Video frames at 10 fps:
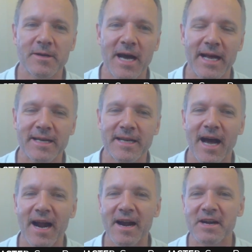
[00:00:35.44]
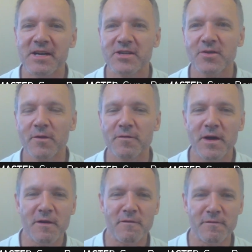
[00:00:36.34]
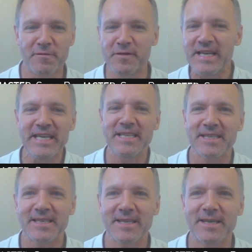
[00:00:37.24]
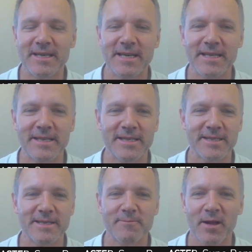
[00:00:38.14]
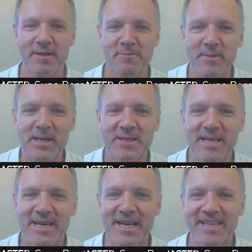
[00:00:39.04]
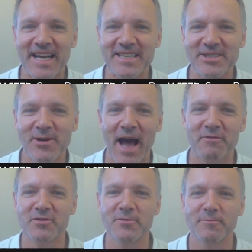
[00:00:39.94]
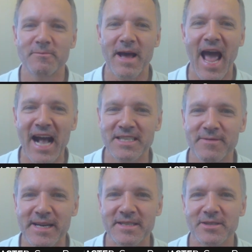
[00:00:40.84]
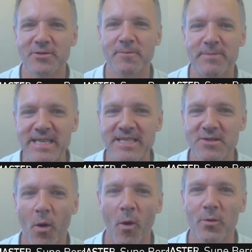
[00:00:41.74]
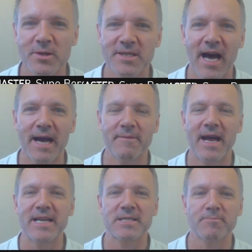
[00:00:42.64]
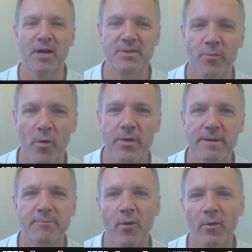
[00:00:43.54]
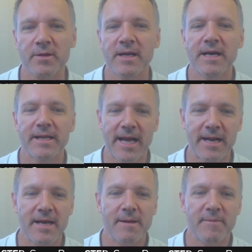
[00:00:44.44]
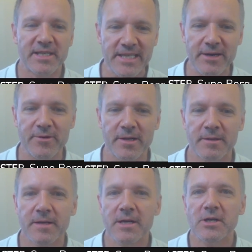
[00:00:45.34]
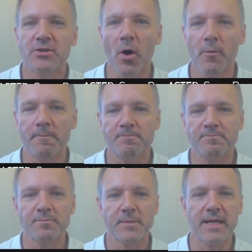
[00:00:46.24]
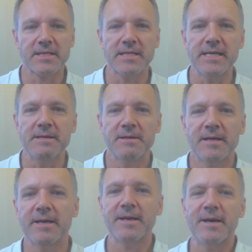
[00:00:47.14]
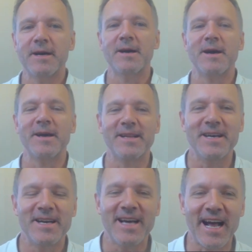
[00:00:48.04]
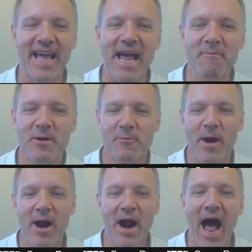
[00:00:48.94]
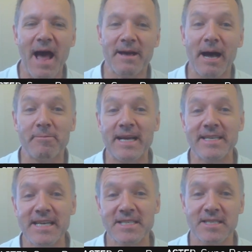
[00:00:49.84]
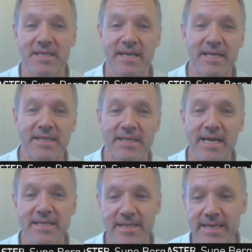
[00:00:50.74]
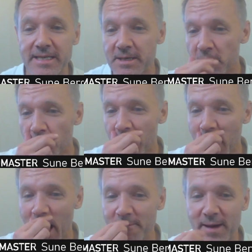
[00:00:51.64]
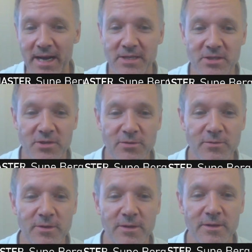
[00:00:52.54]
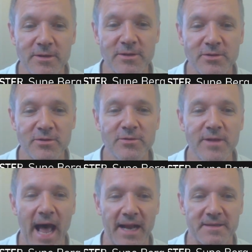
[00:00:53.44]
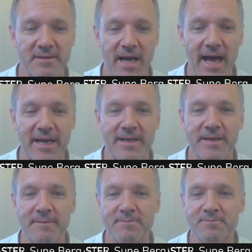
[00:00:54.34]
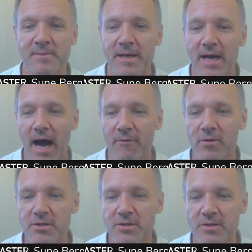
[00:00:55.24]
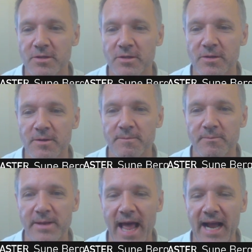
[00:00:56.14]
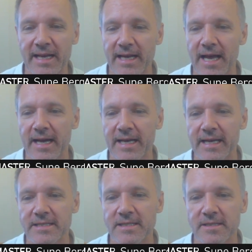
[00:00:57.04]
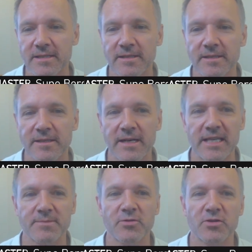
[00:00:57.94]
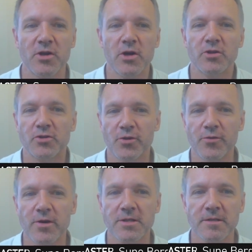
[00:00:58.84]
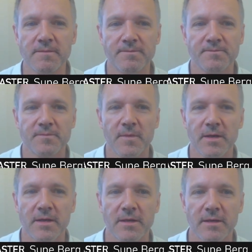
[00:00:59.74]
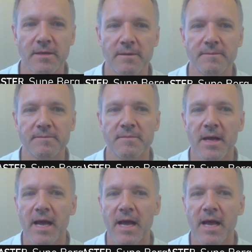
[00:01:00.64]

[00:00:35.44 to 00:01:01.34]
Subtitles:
and are sort of feed in the mother's milk, that you have to activate your pieces all the time, and it's much more important than material. So let's see a game where I played yesterday in the Danish League, where I managed to do that. And I was black against Rasmus Thogersen, um,